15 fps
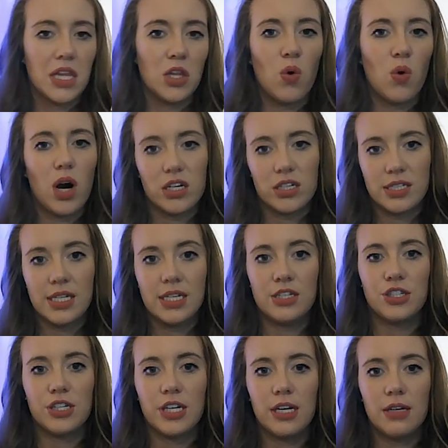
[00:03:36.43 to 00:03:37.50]
and the water's the
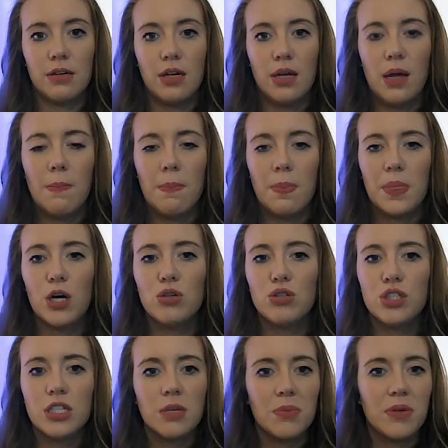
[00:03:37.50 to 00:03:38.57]
internet. The
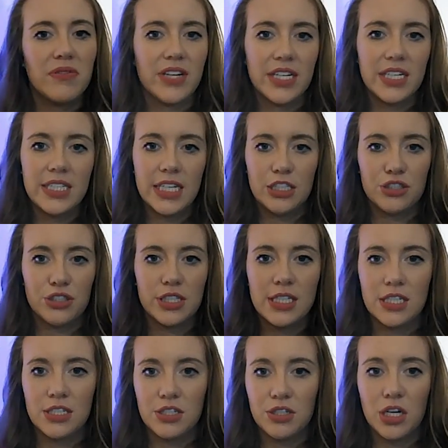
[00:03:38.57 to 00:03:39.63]
ocean can be very dangerous,
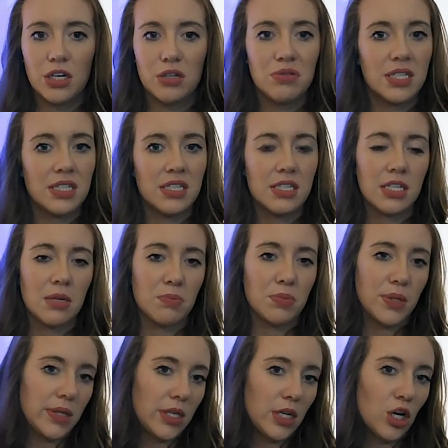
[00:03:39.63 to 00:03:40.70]
as you know, since it's
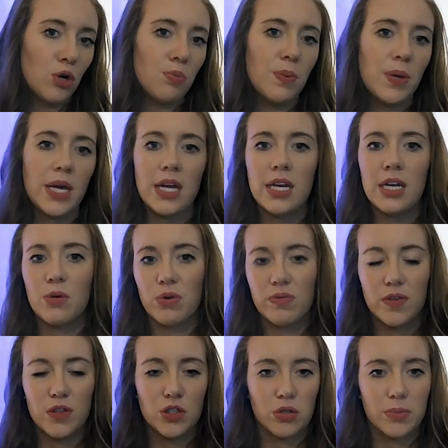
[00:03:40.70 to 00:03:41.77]
completely open and we're
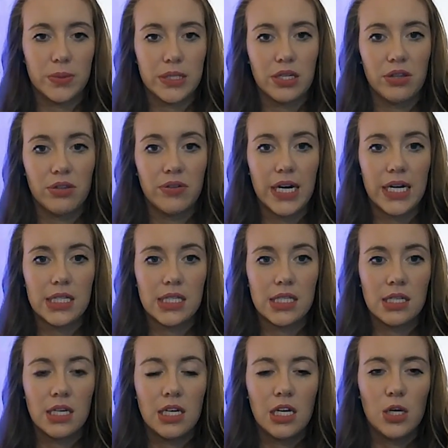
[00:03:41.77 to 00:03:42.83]
vulnerable to threats.
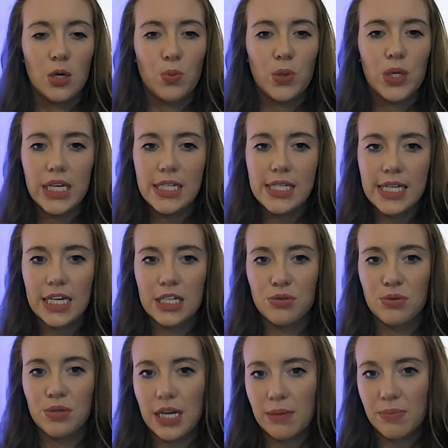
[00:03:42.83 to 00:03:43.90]
We need to get
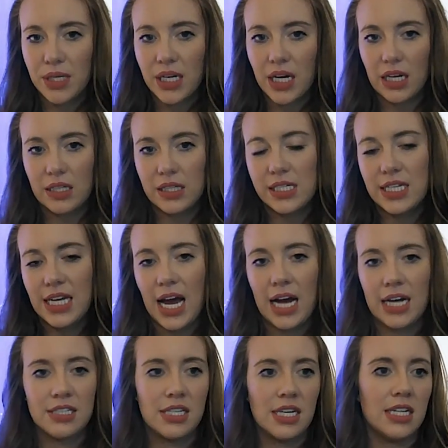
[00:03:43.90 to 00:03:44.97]
to a neighboring island to
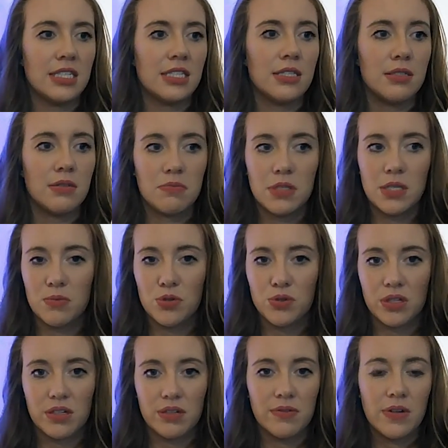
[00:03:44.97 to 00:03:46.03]
access some
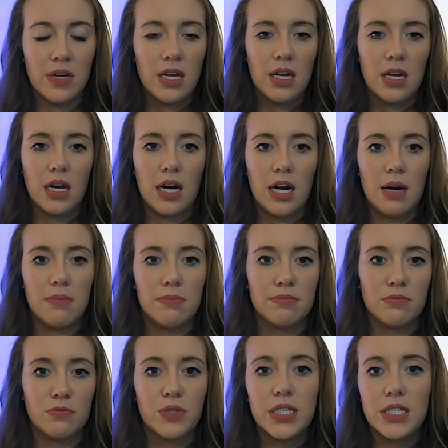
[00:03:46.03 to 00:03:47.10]
sort of
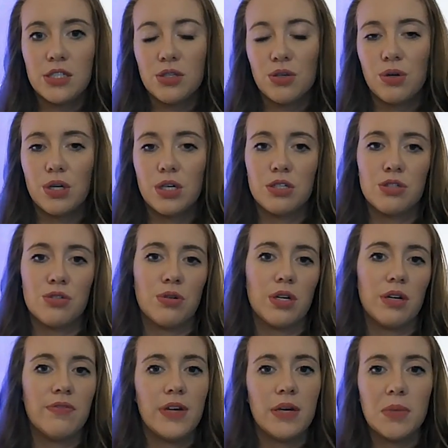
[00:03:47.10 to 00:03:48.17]
um, resource or
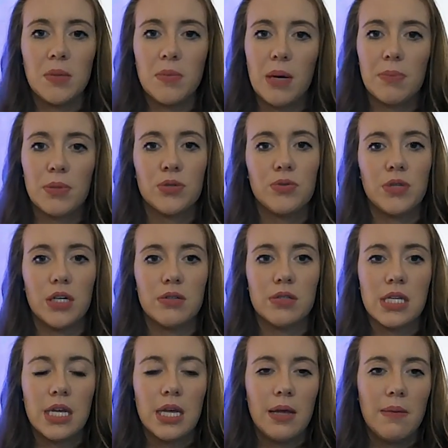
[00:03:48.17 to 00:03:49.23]
a family member, who knows.